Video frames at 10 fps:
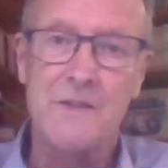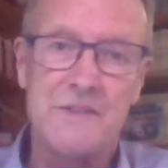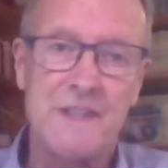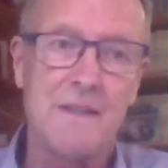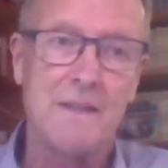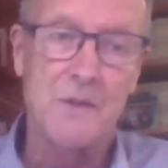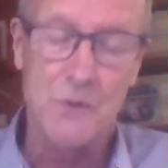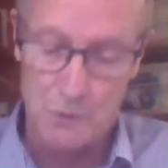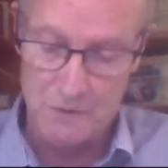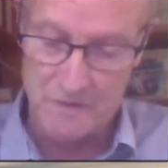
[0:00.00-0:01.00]
Zealand
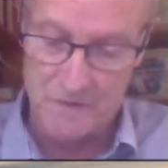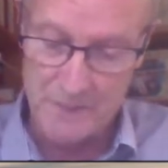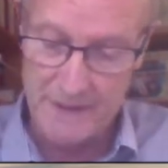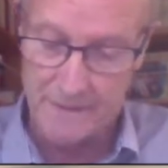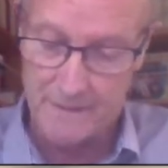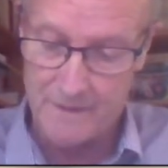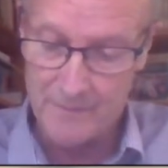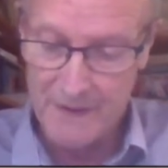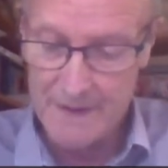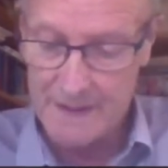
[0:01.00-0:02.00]
Court of Appeal
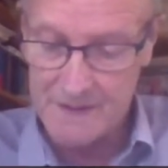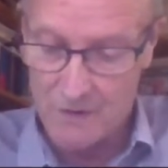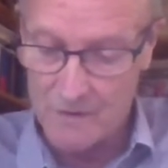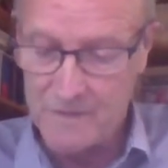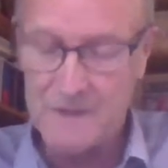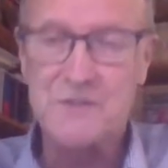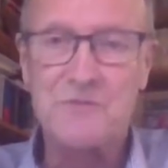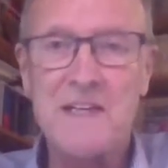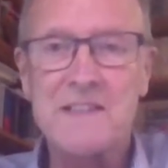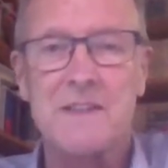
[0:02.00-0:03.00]
has obvious
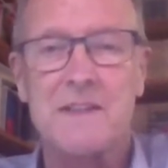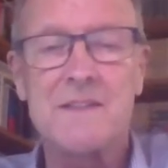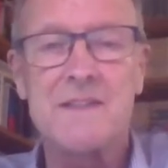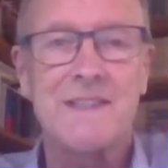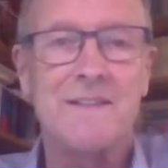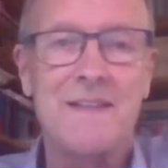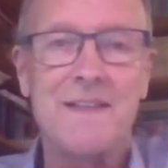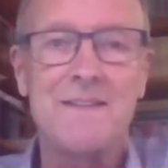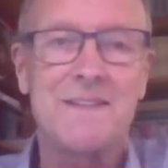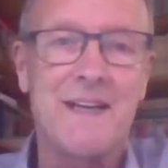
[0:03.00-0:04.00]
resonance in
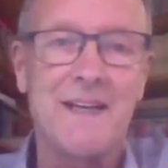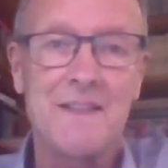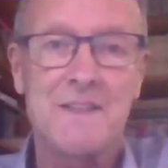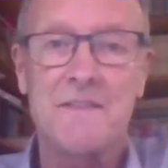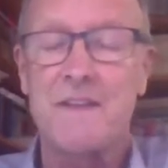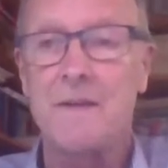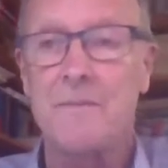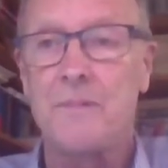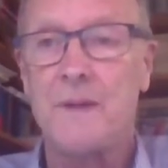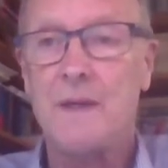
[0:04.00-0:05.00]
these days of the
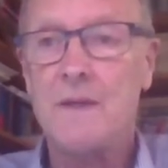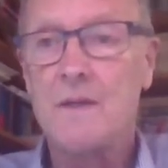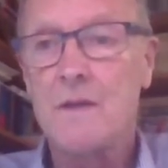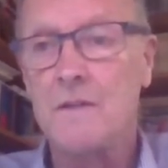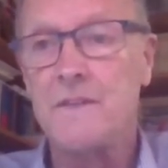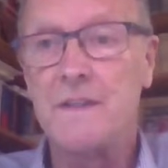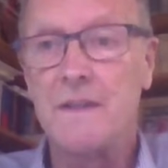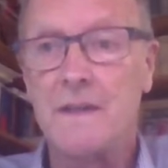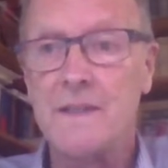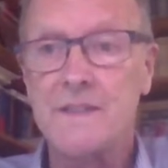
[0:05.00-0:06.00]

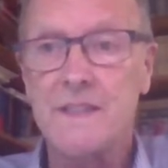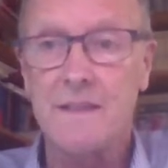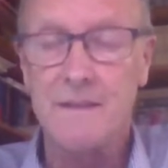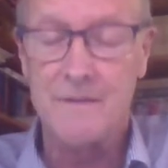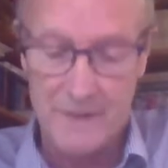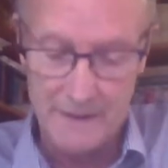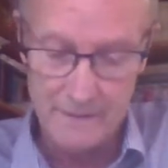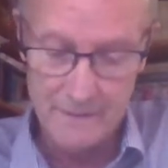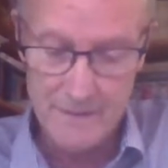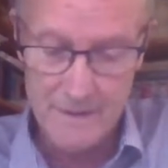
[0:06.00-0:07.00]
COVID-19
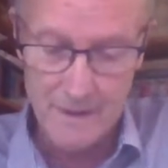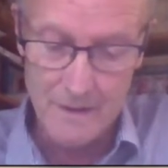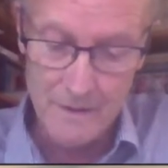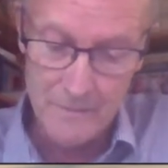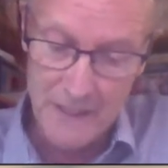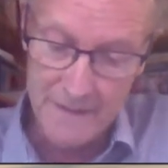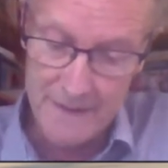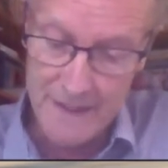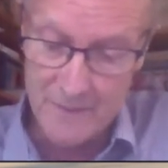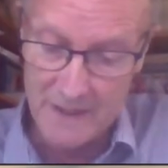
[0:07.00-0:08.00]

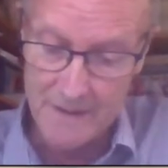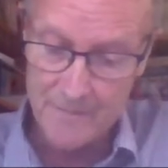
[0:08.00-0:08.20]
pandemic.